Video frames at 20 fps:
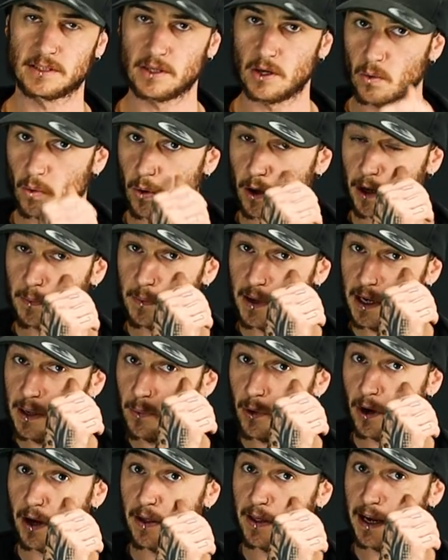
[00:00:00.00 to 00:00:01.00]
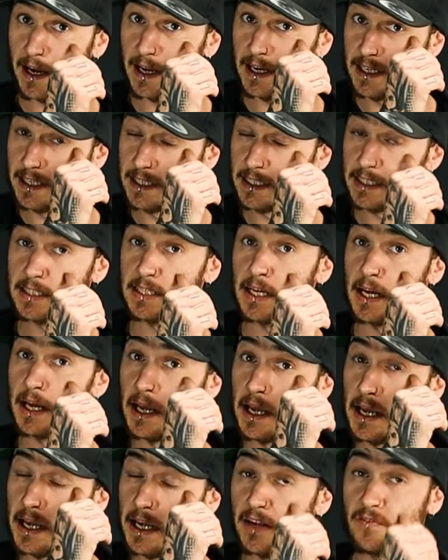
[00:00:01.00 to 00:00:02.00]
So what I mean by that is,
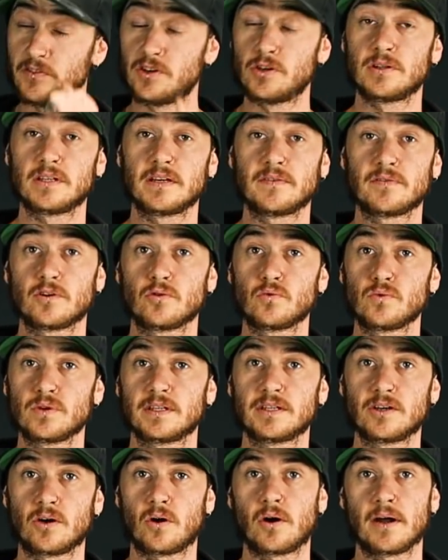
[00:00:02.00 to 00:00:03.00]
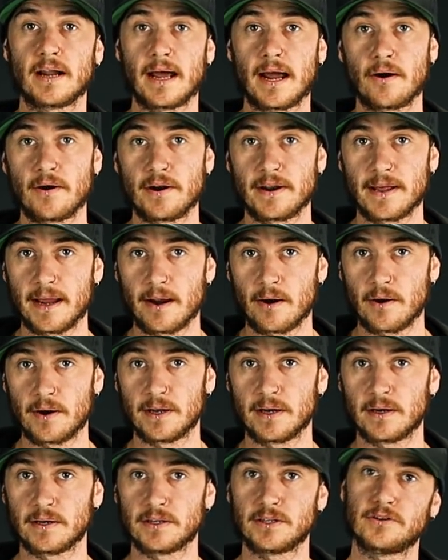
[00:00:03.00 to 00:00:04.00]
if you live in a really hot arid area,